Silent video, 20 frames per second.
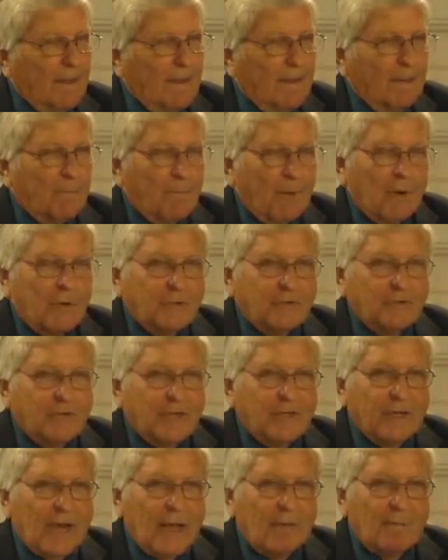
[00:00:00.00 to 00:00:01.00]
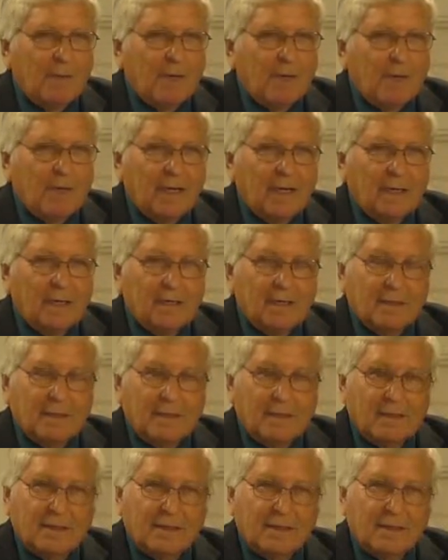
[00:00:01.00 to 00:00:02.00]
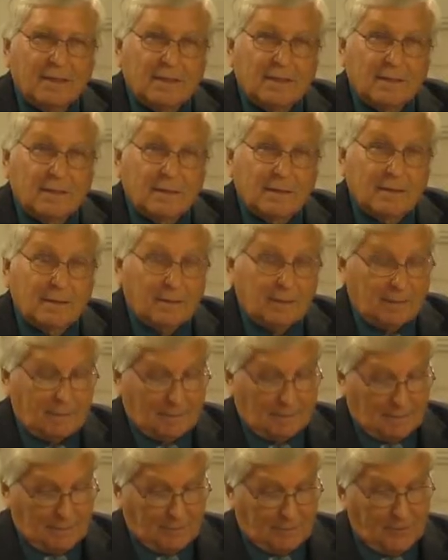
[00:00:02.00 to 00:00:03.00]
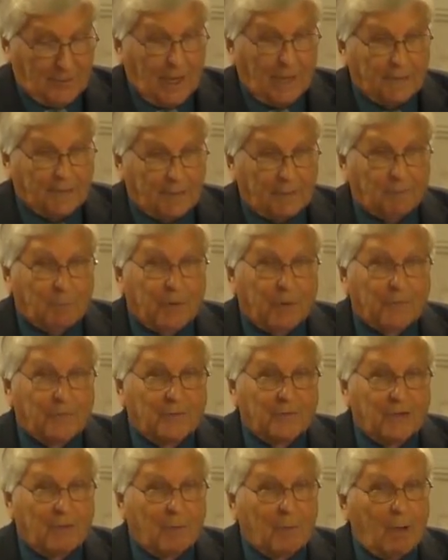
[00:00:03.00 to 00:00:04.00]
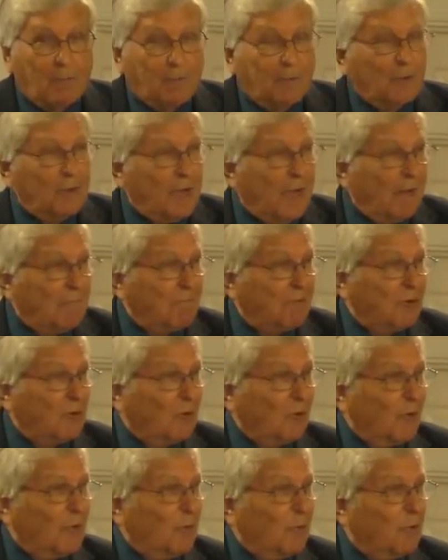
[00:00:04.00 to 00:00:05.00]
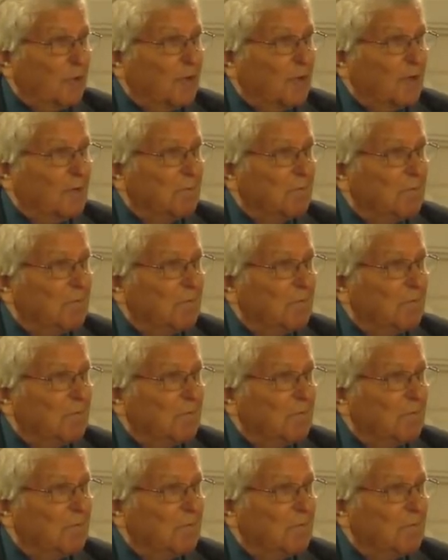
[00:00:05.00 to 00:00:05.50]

A person says, I'm ugly, and you got this picture come up, you'd have to agree, wouldn't you?